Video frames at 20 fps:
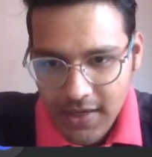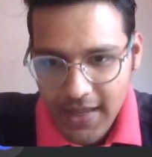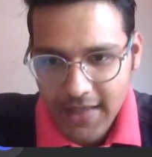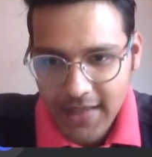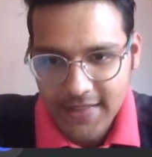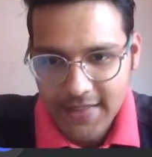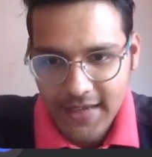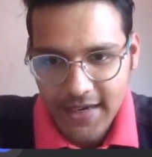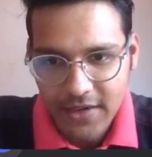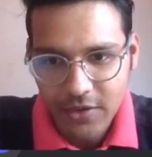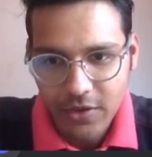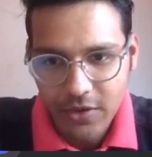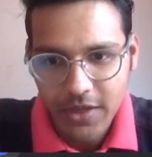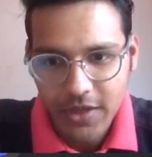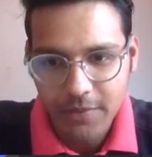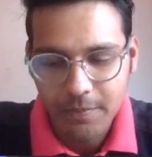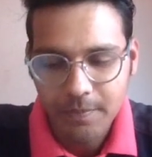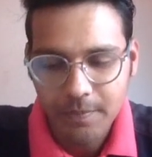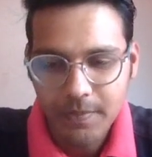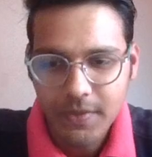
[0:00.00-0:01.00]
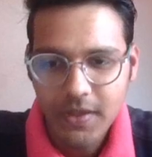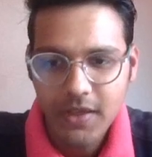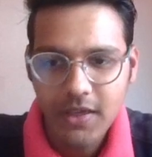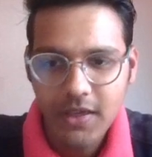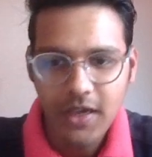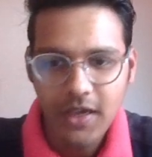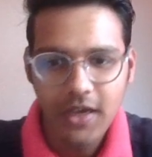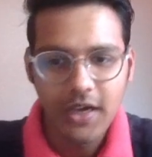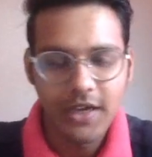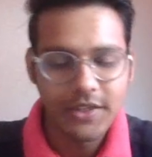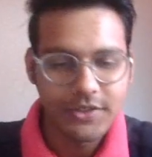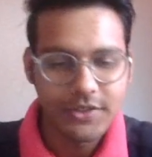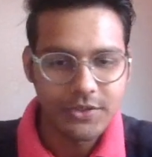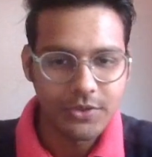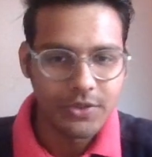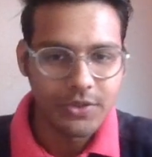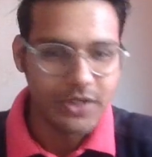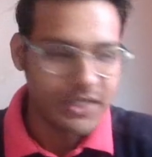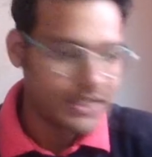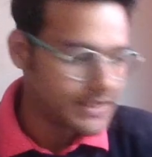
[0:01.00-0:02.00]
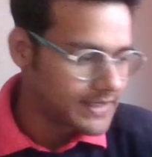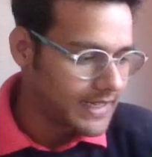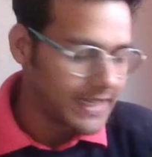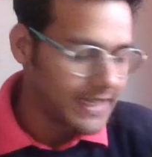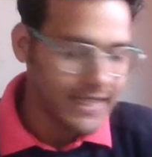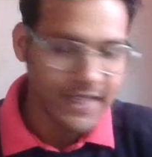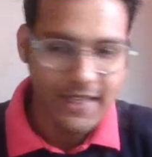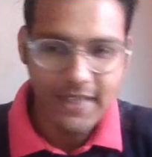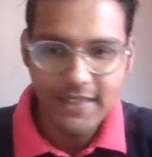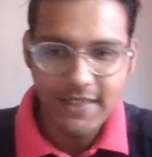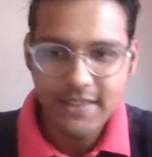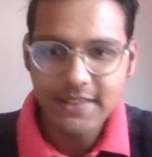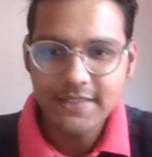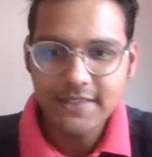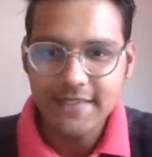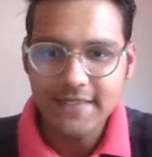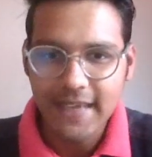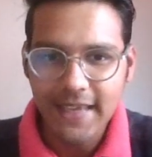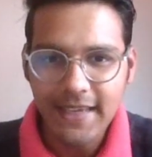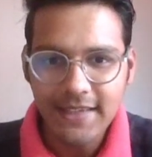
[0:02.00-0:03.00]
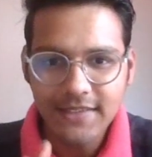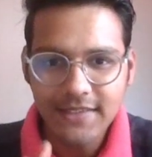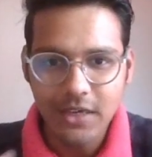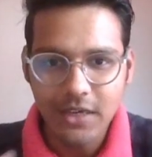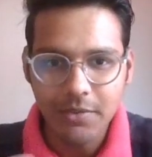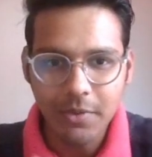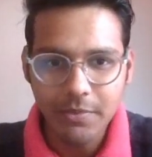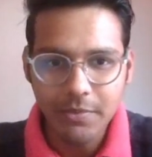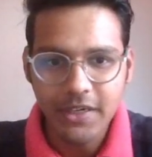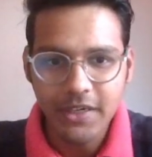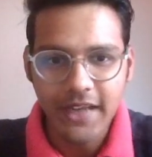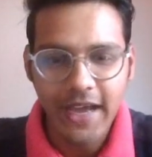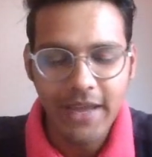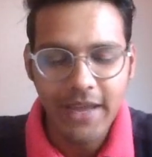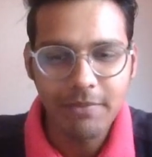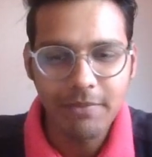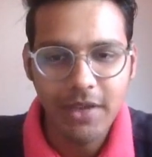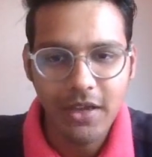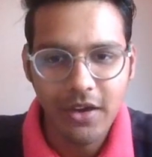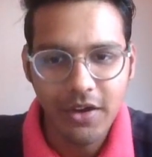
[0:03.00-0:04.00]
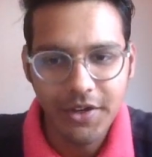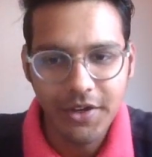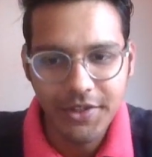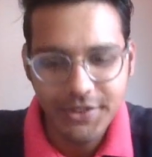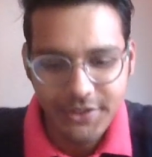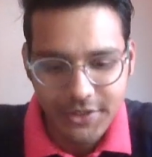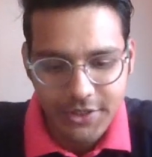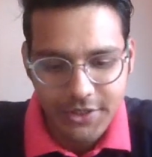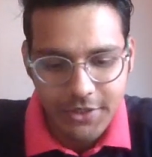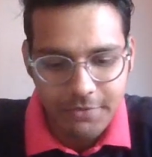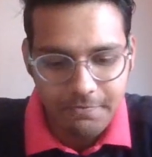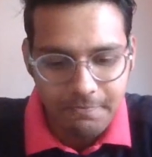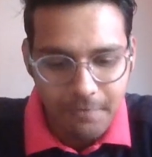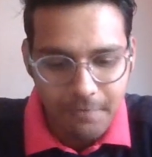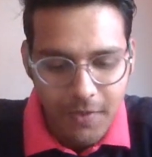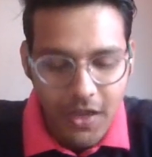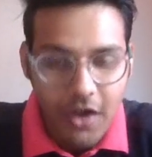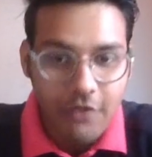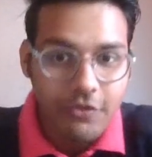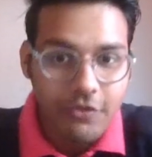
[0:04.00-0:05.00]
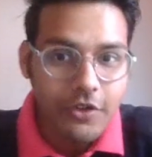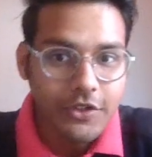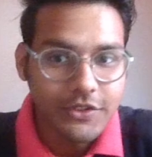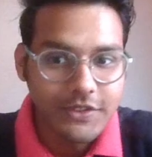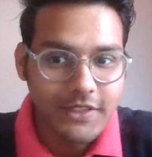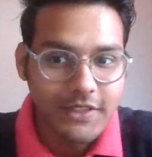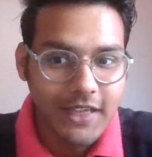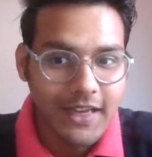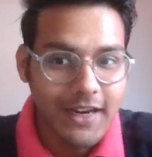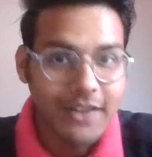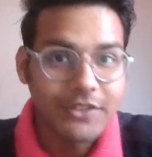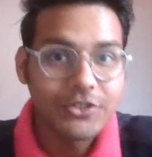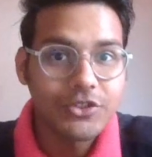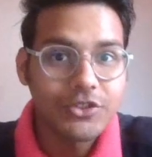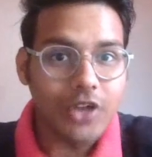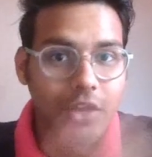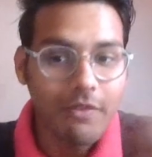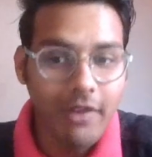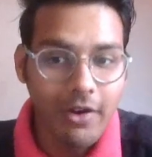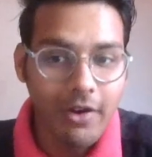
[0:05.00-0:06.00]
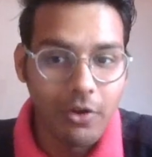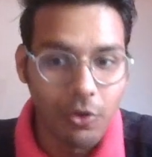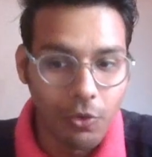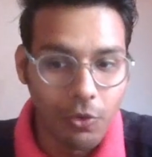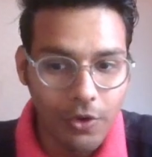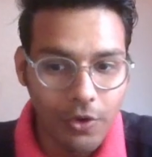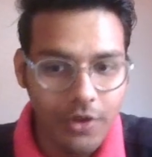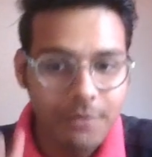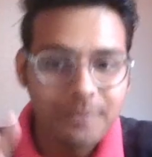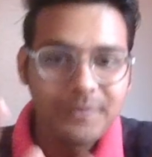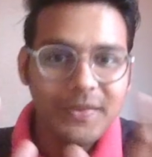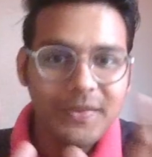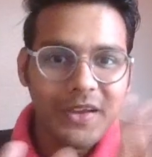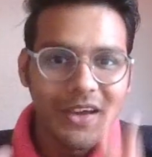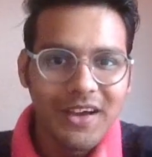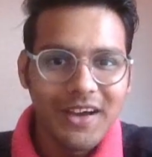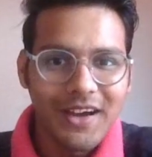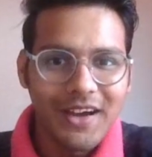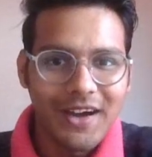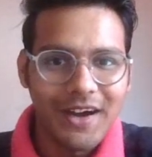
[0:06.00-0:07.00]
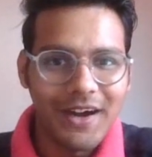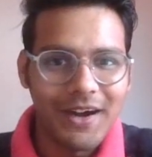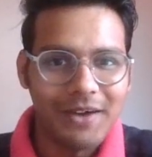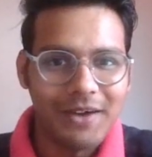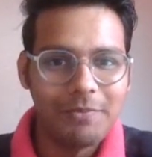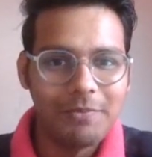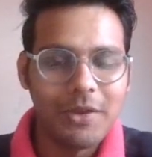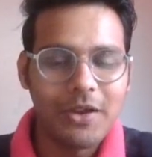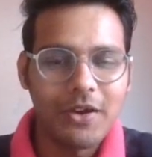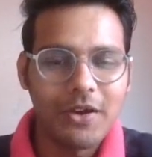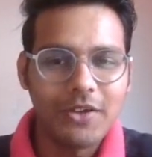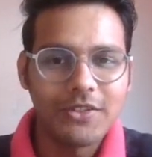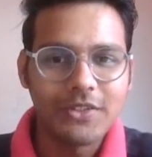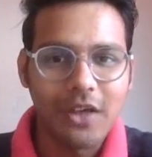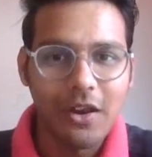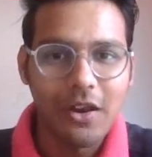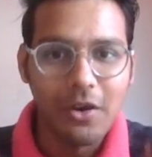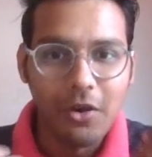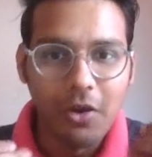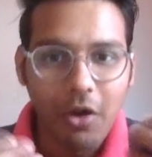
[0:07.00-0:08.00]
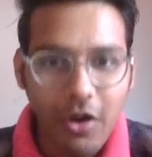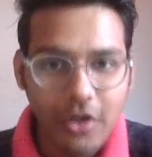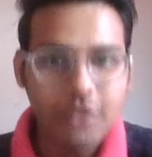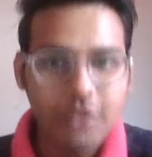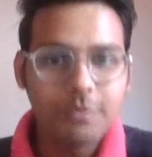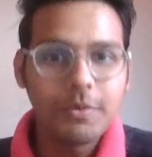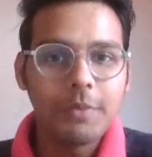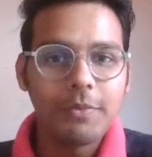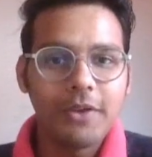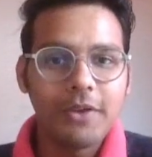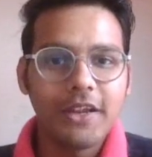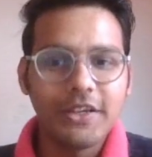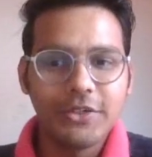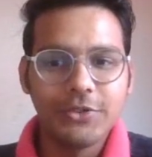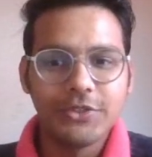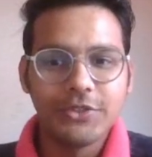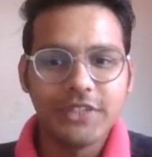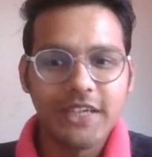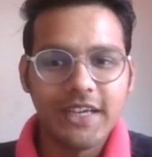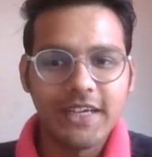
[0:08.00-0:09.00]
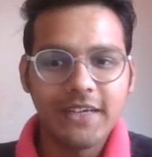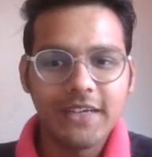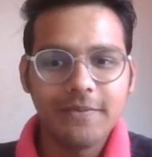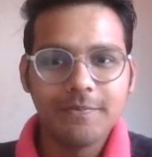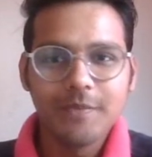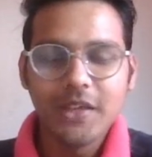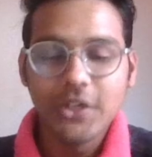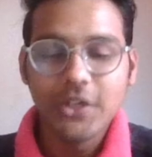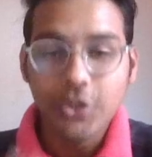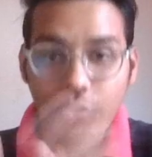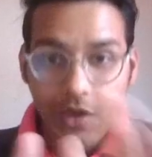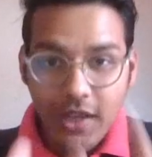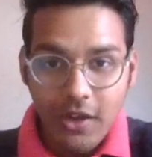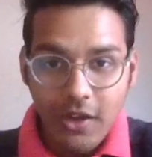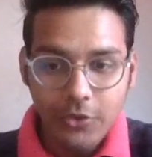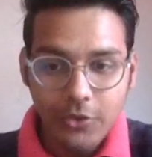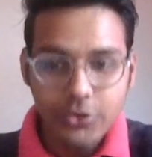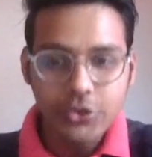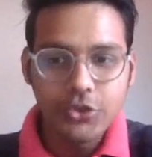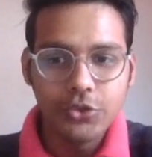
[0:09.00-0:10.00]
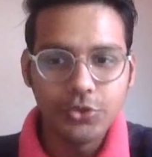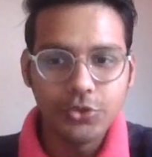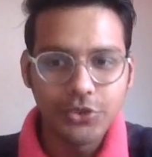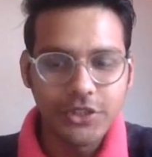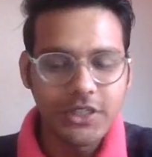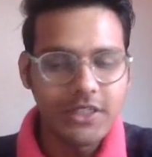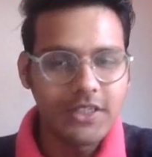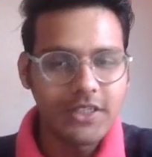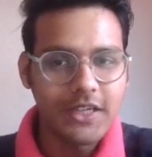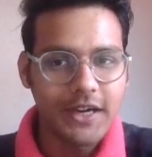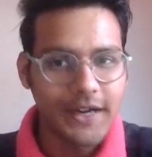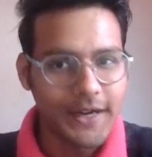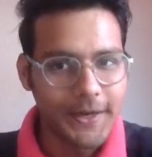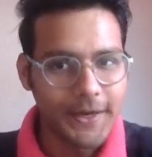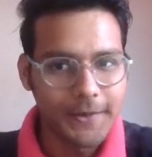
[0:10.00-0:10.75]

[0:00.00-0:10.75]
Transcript: like that. Okay. So it is taking some of the time because of course there are server load, because a lot of people are using it. You can also use it.